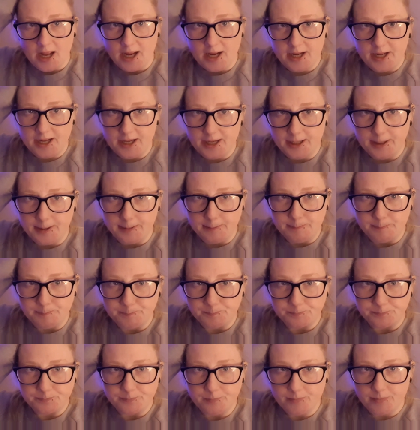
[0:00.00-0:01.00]

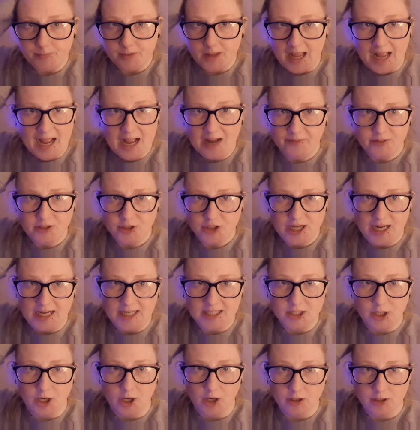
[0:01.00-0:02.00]
Um, I haven't
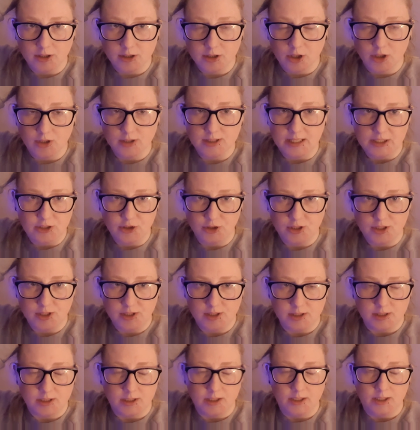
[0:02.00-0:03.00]
checked on because I
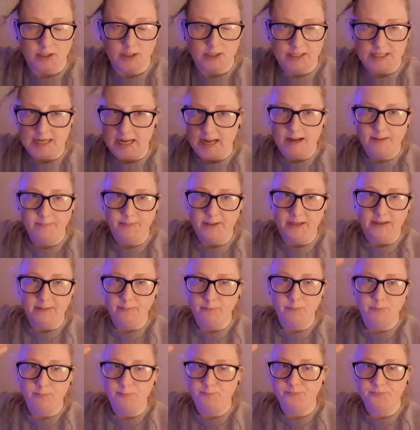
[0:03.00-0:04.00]
just yeah, it,
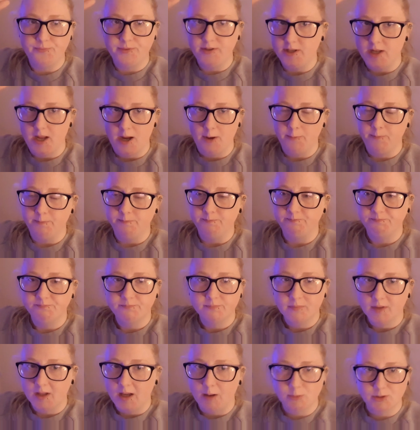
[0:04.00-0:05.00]
no,
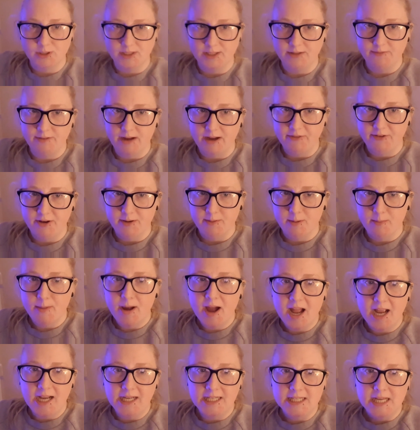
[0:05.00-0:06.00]
wasn't in the right frame of
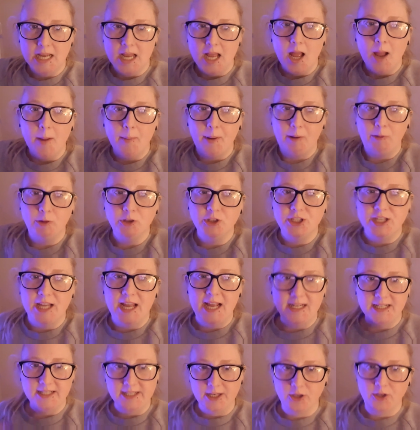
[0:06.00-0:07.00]
mind. But I wanted to
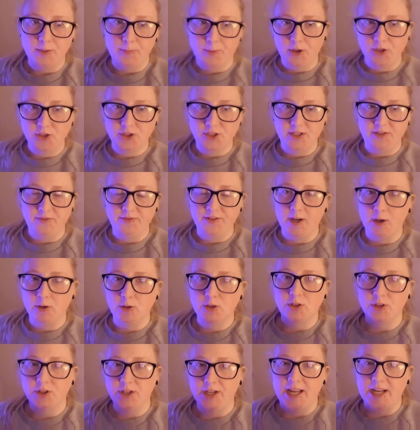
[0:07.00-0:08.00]
end it on a positive note.
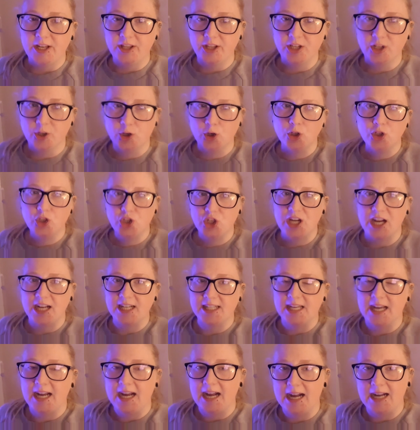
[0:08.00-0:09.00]
So the, the good
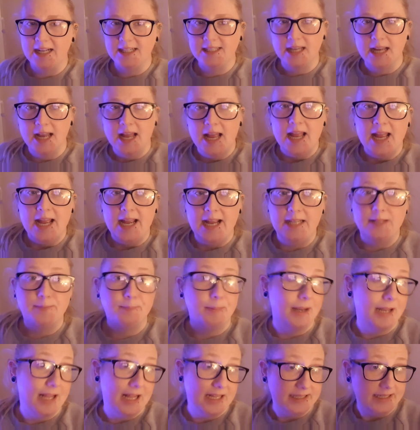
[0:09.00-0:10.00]
chat I had is
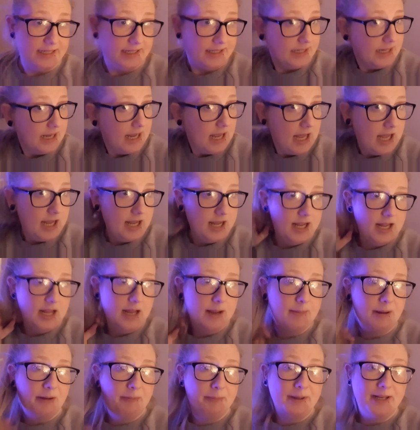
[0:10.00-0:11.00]
planning.
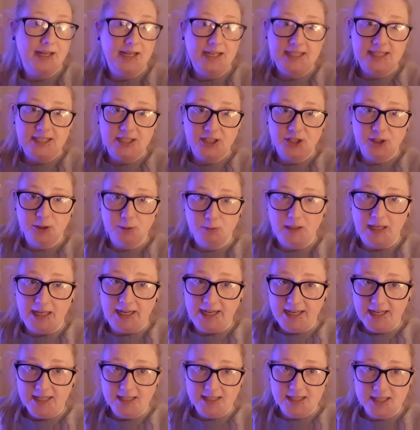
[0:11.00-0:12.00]
Um, I've been eating too
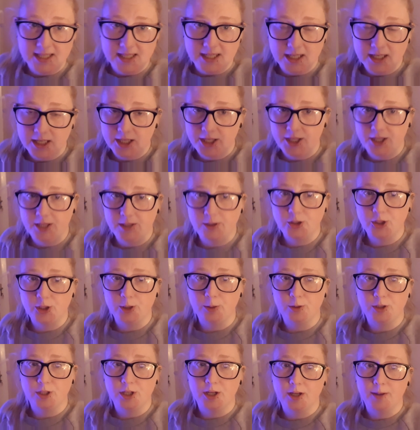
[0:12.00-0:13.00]
late uh,
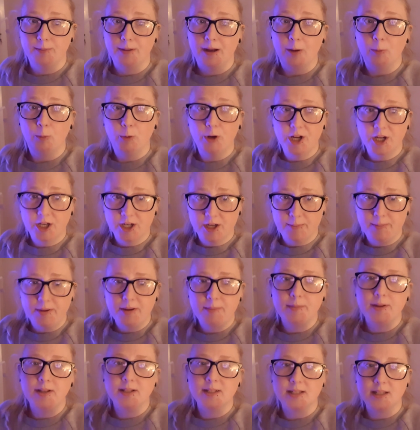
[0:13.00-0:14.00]
due to my work
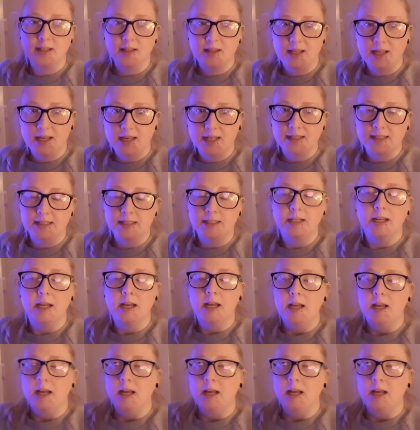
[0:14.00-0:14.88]
commitments and things and